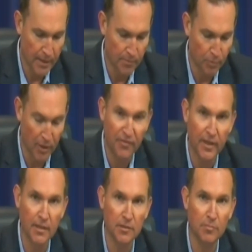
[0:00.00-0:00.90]

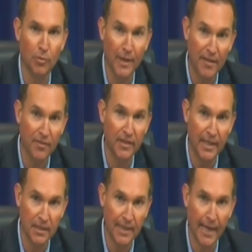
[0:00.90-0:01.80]
briefings brief and
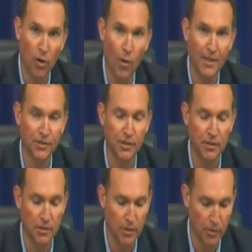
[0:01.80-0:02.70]
then take
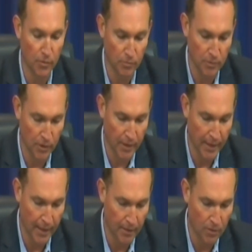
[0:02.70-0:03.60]
questions so you can
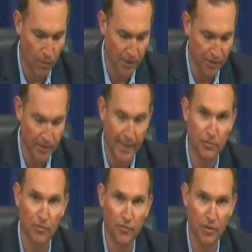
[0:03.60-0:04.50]
get questions
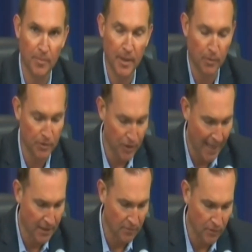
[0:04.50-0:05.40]
answered for the people of
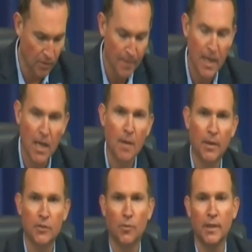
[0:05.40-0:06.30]
Jacksonville. I
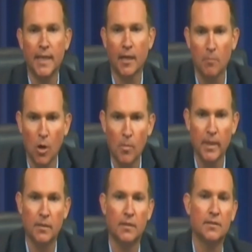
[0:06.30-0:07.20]
just want to take a
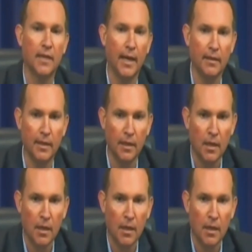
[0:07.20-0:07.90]
moment to say that